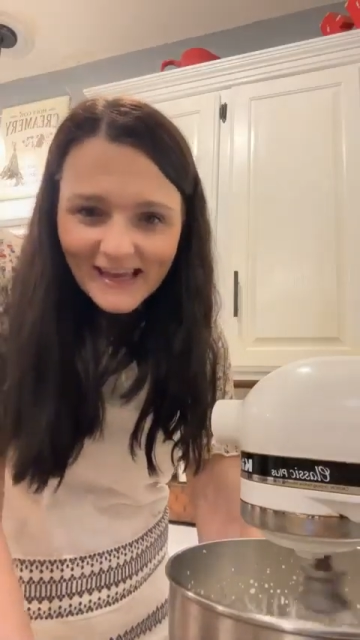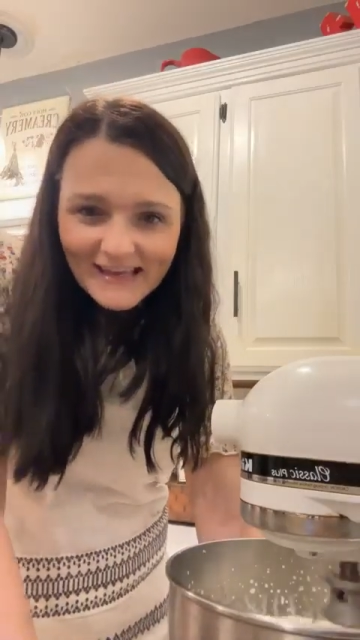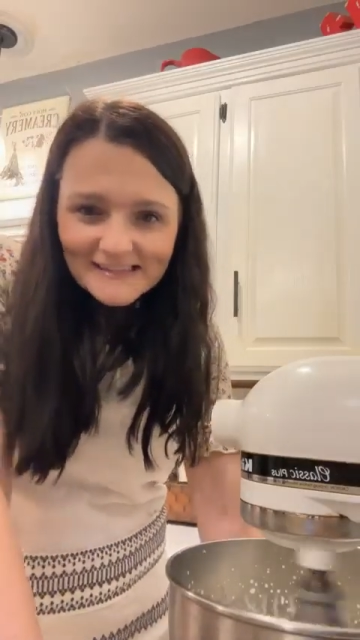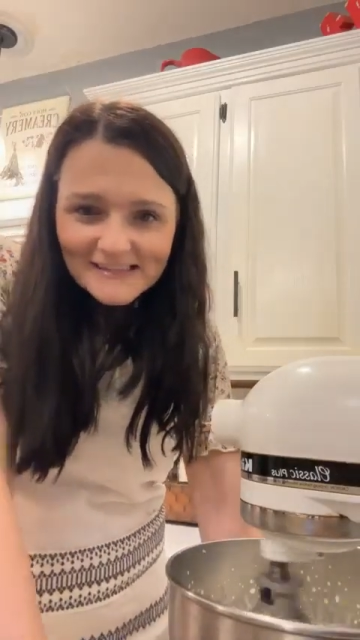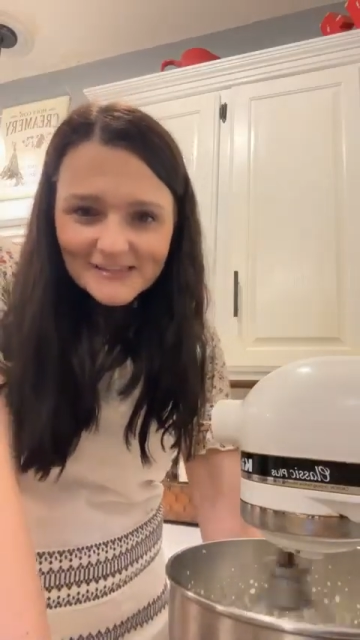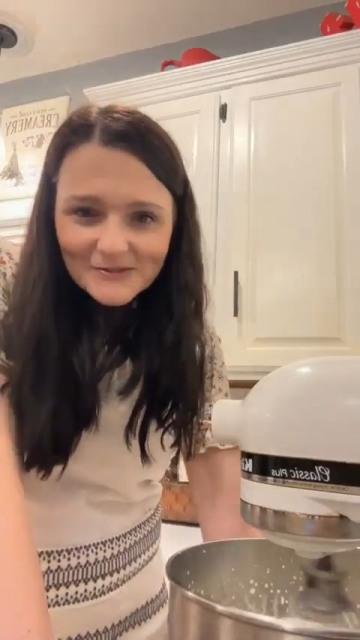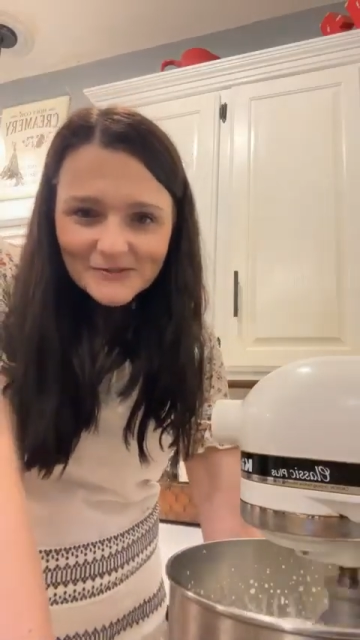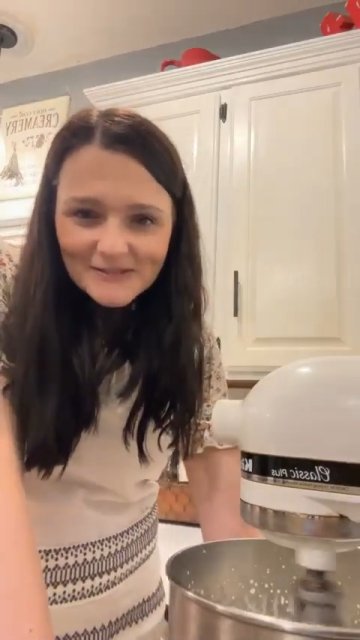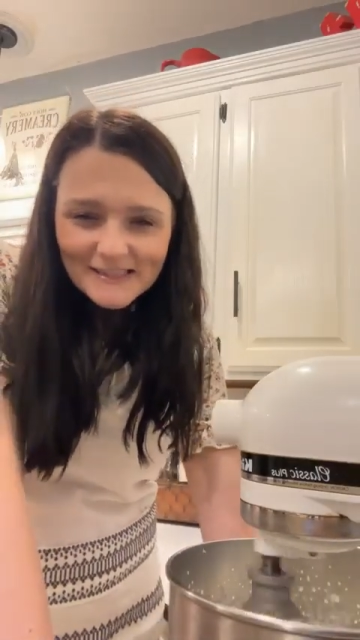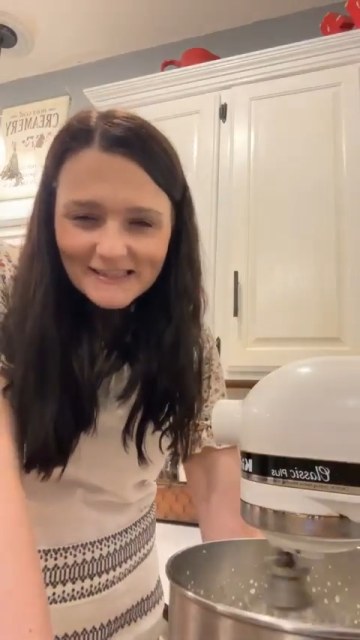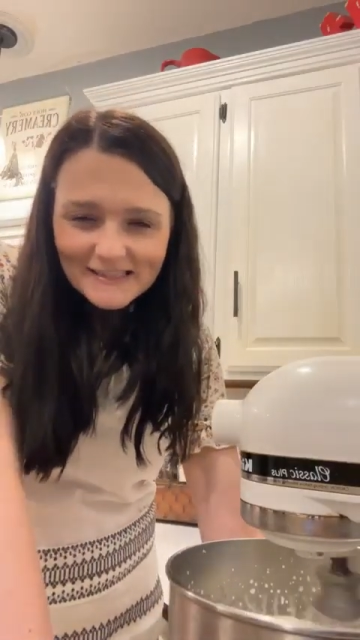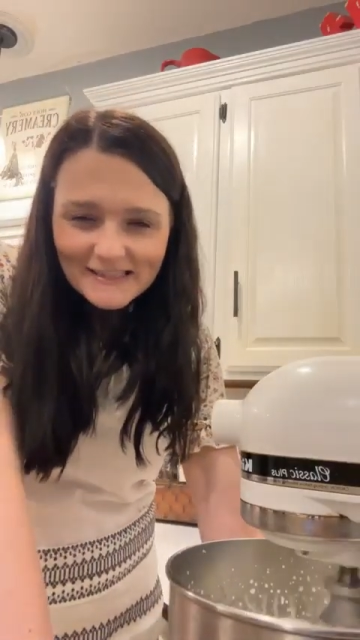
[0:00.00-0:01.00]
Hey,
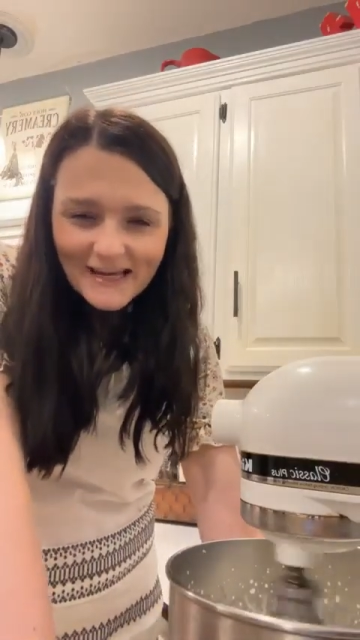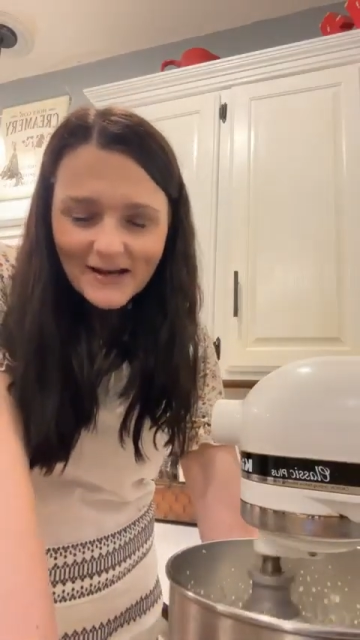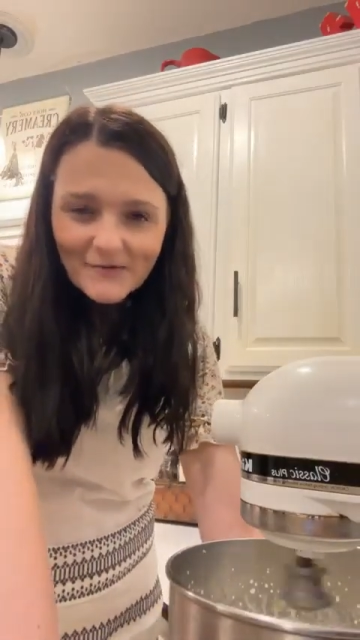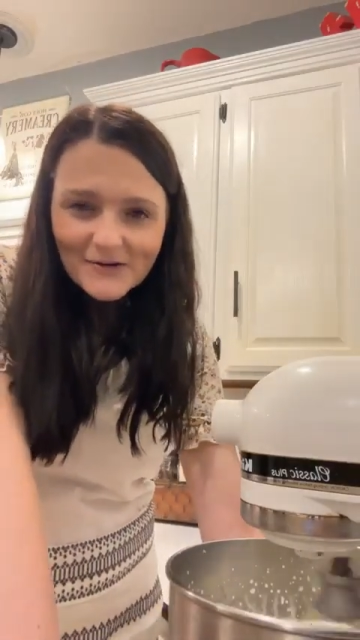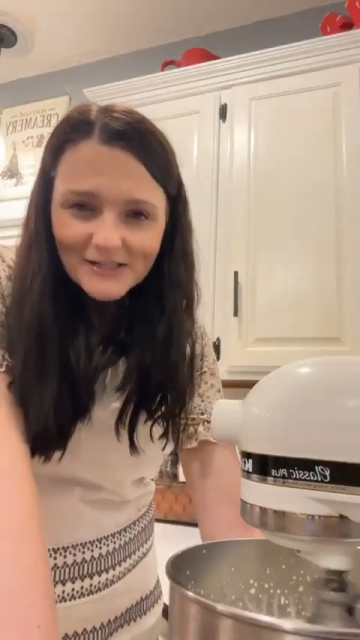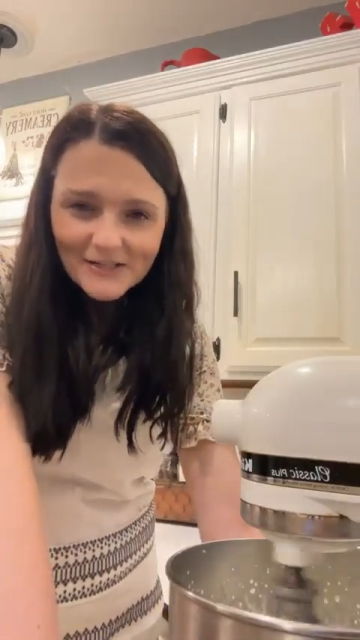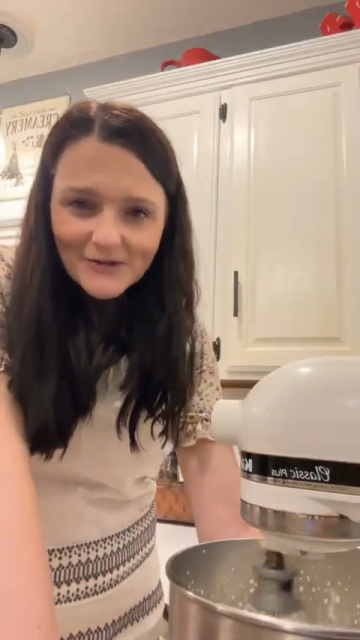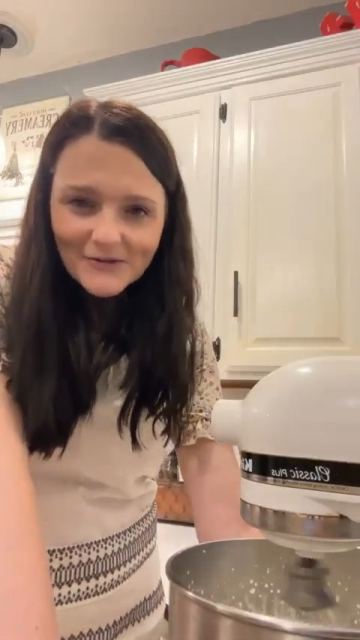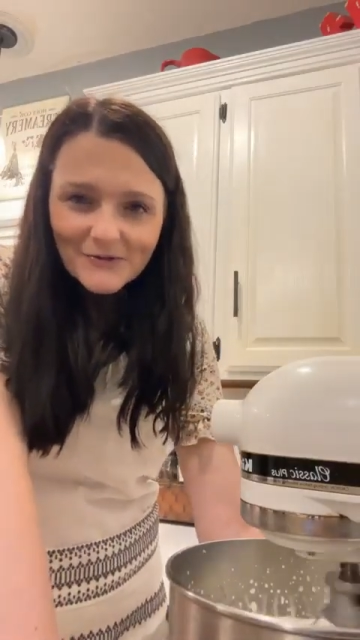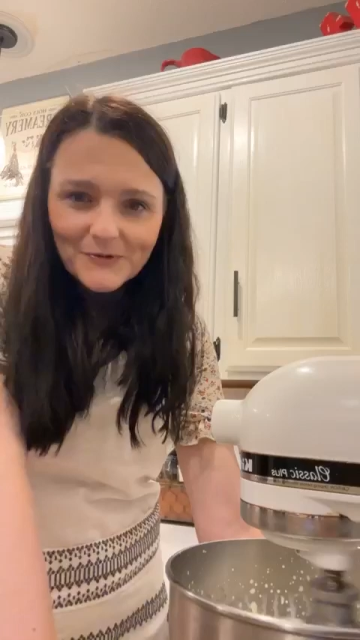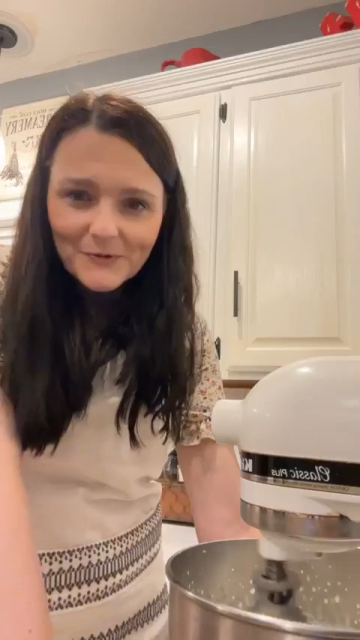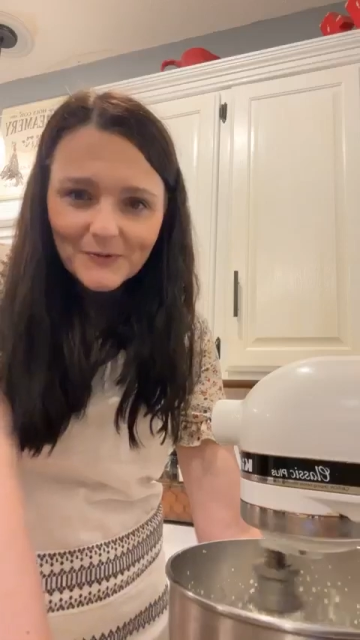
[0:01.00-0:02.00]
Susan, how are
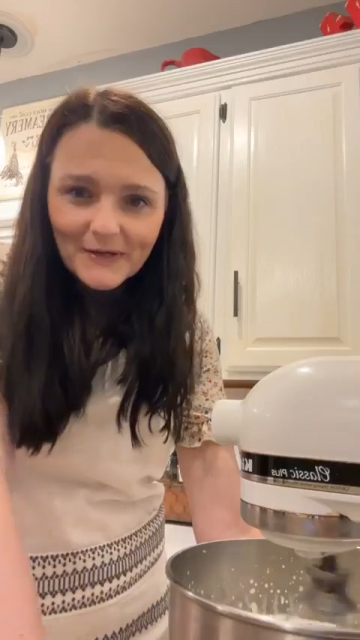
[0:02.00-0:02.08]
you?